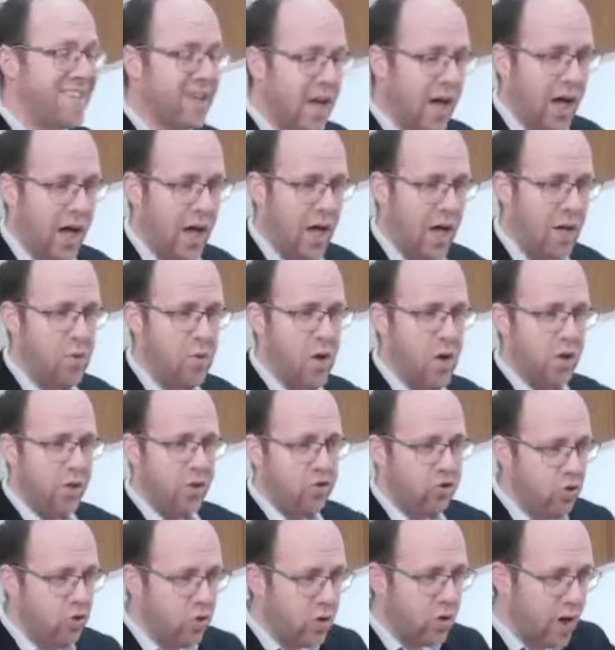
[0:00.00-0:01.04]
time
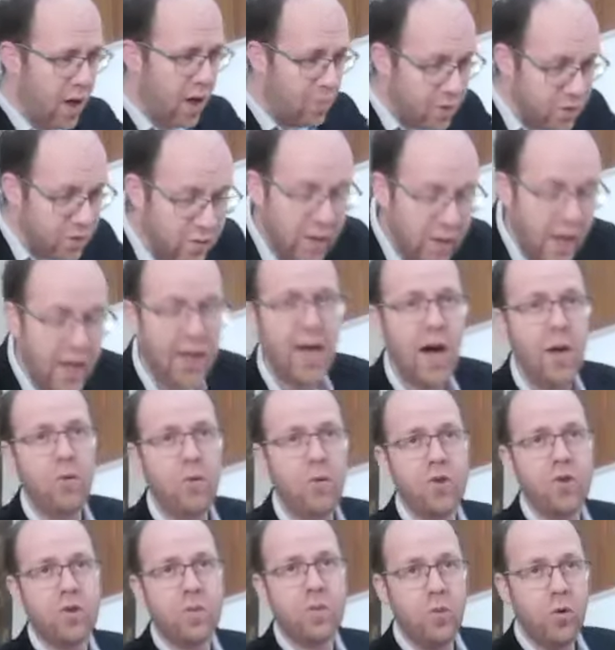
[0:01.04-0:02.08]
that you come and take out
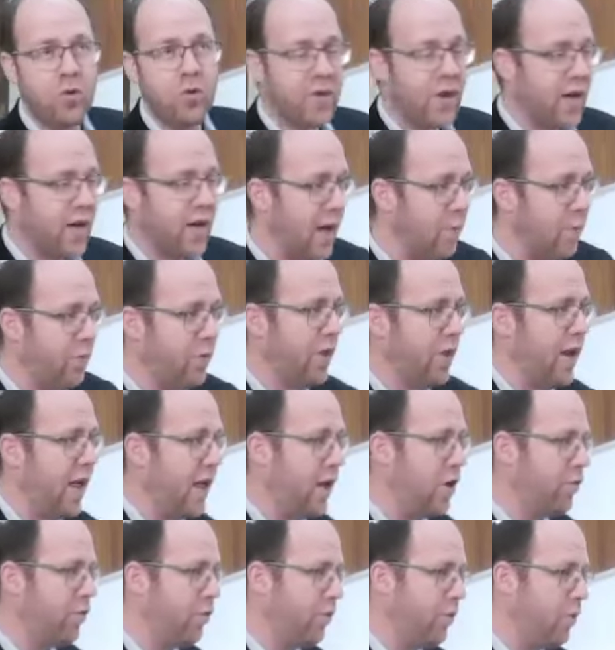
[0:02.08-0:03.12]
with a spoon, take out with a
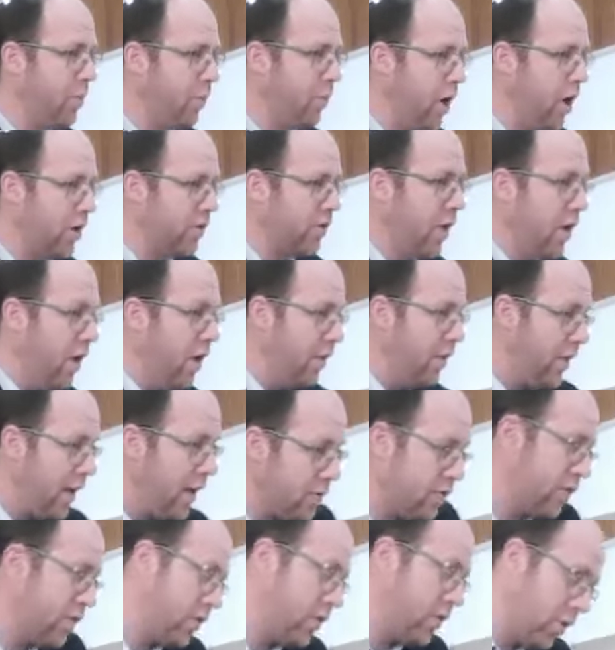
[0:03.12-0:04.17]
ladle from the pot,
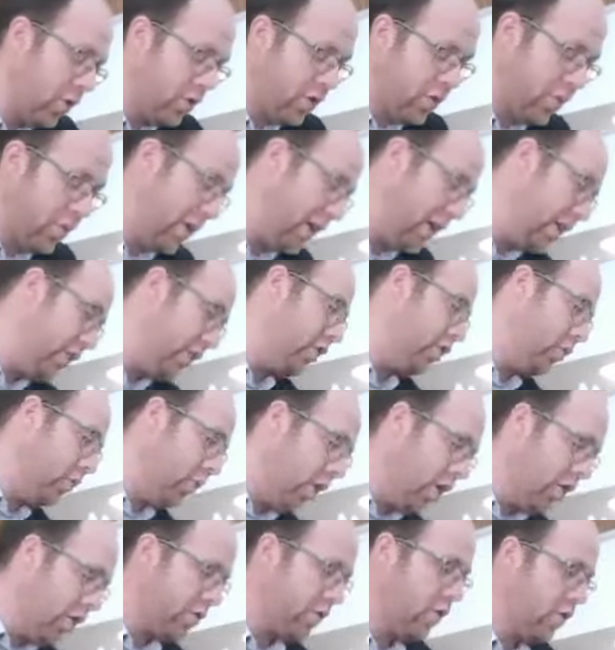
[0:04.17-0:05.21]
that's going to be either
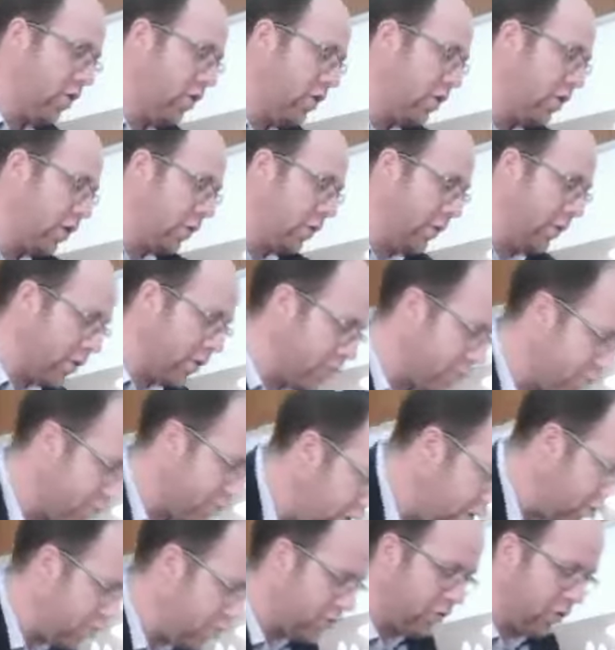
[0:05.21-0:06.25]
you are stirring or we're
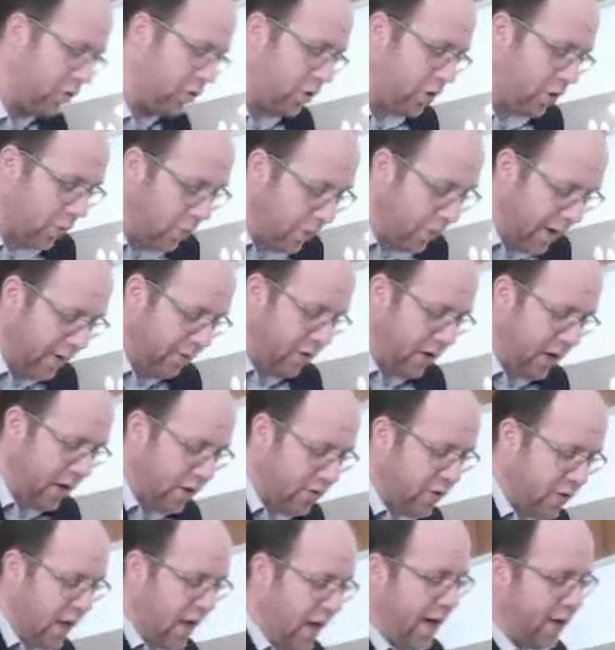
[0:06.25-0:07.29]
concerned you're stirring or whatever it
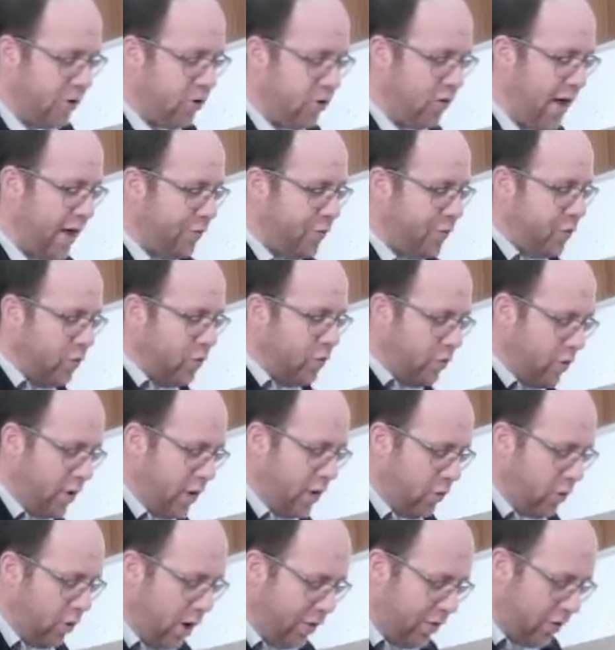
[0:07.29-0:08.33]
is, and you'd have to
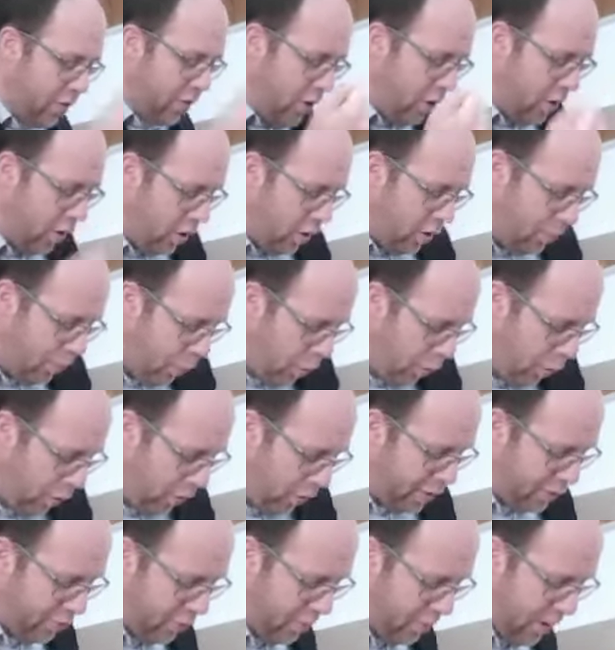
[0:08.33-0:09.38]
rather
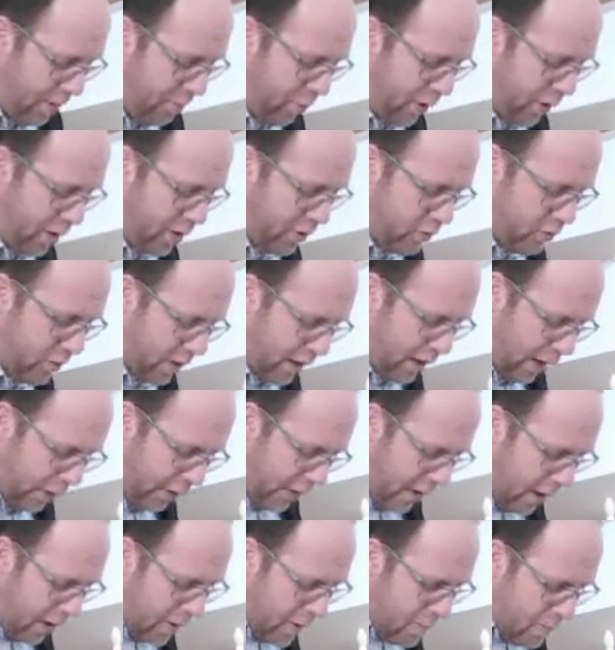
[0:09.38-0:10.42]
pour it from one pot into
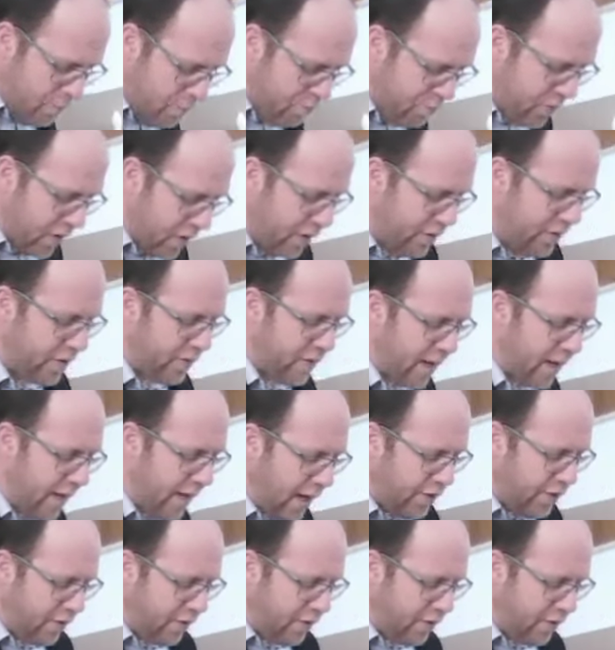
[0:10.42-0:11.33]
another. He says,